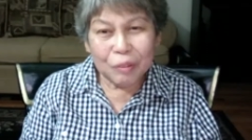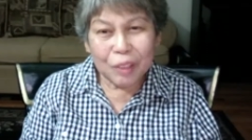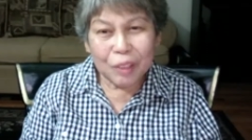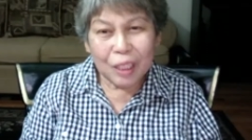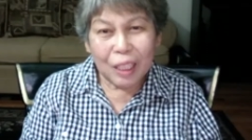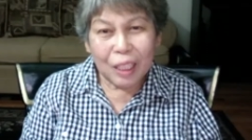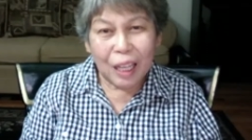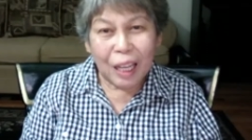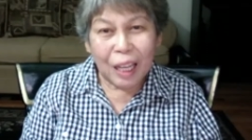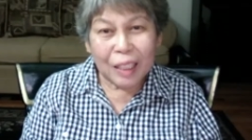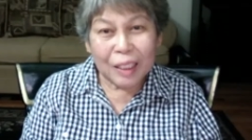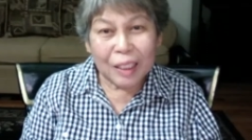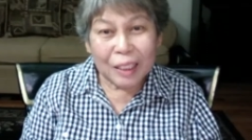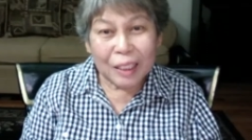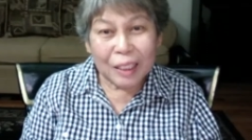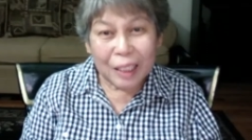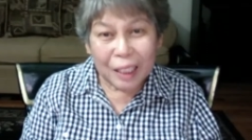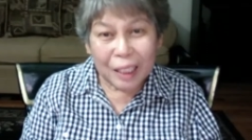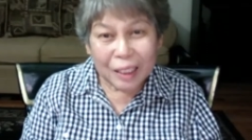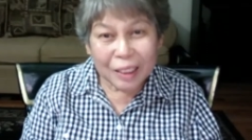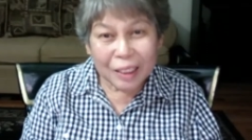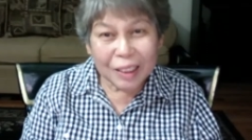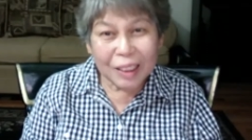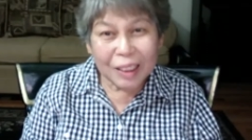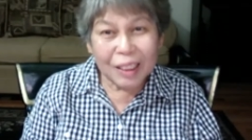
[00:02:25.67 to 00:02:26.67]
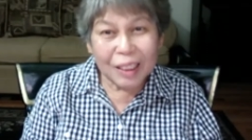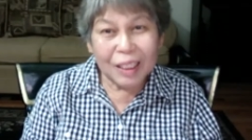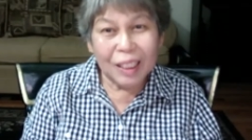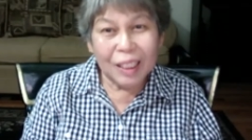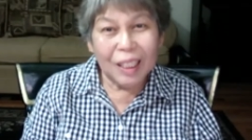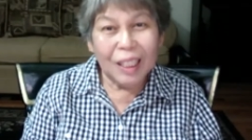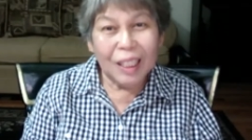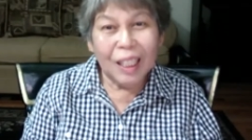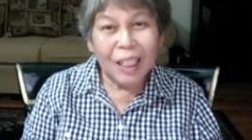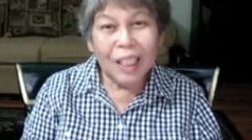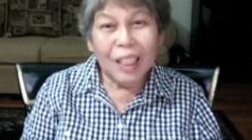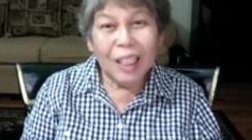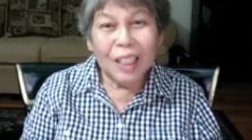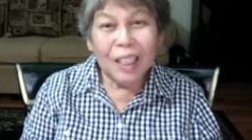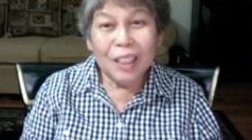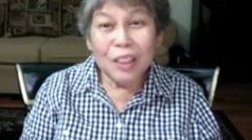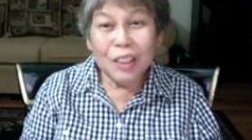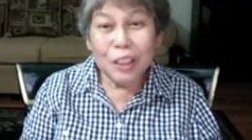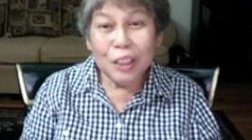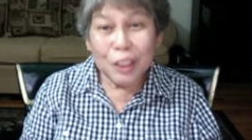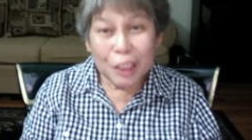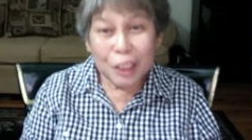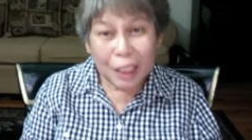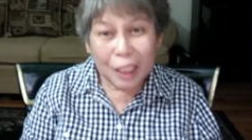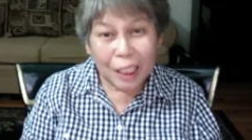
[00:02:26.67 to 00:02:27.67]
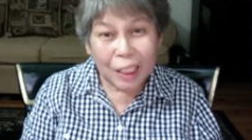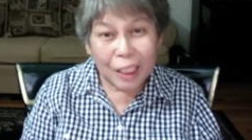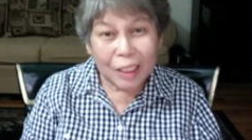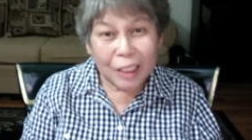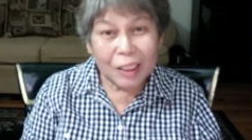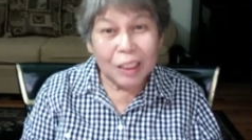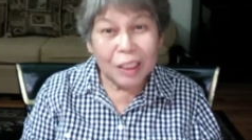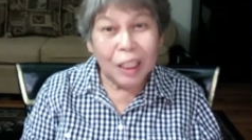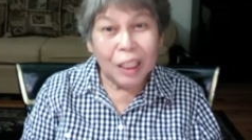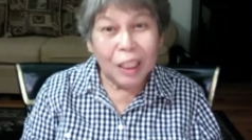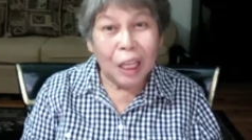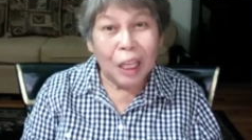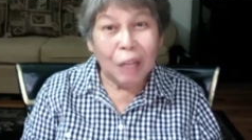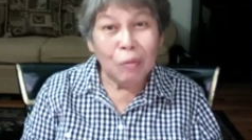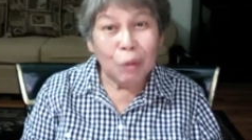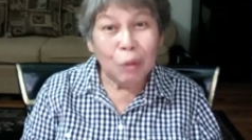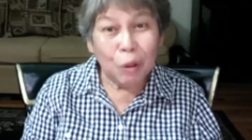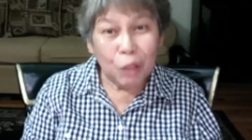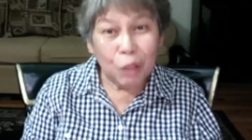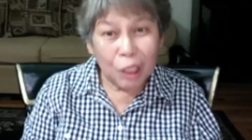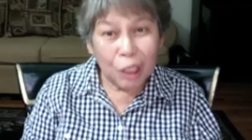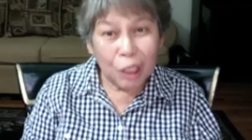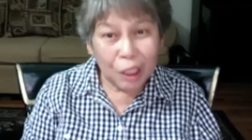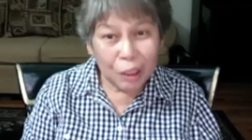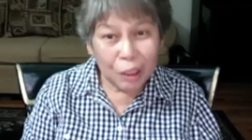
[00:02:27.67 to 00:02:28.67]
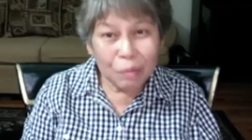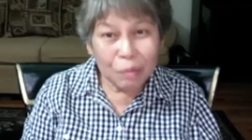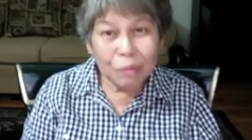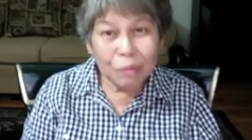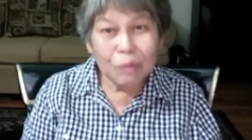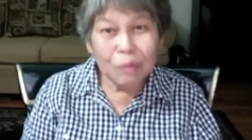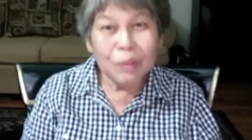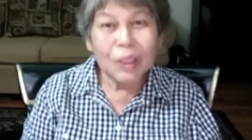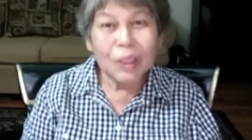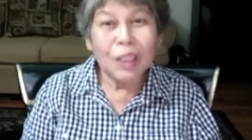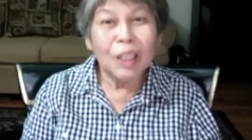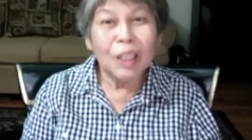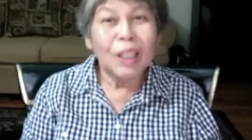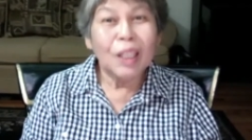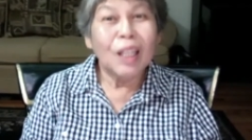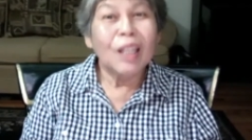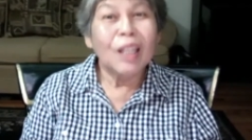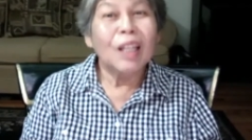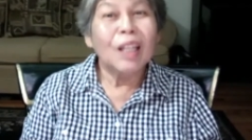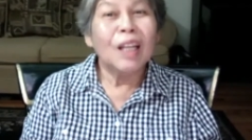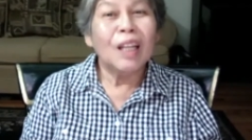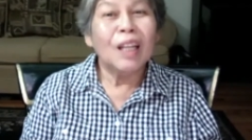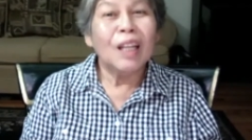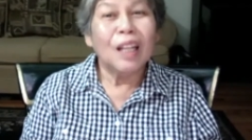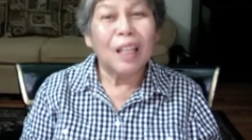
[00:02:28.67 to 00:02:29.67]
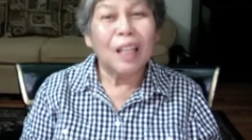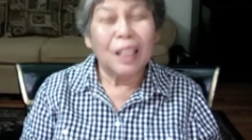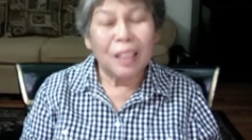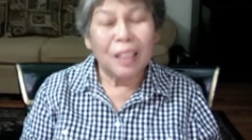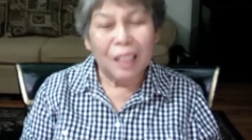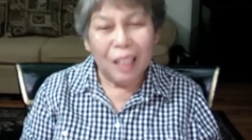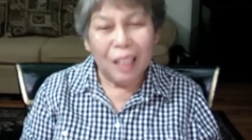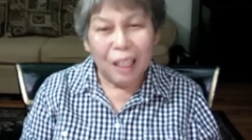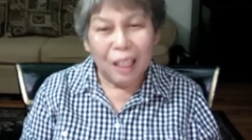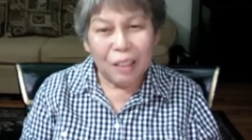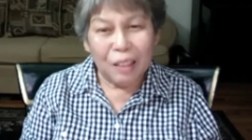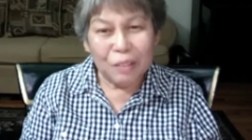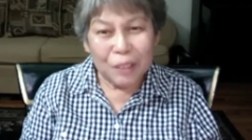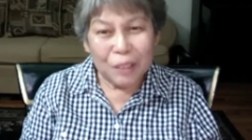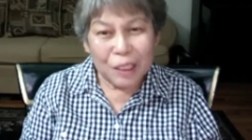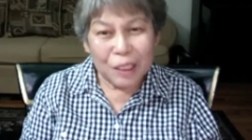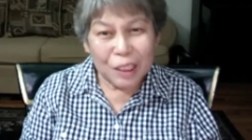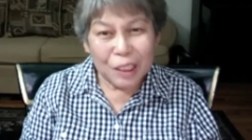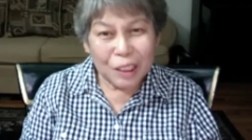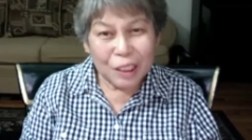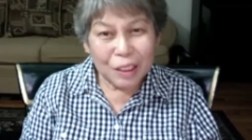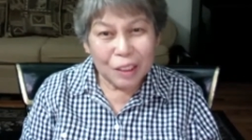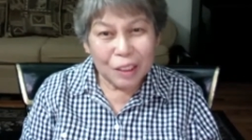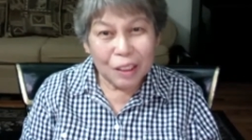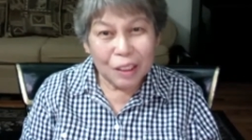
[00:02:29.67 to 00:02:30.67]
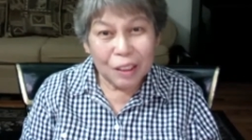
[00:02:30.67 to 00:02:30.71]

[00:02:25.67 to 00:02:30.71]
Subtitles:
I did share the hemo hymn and I was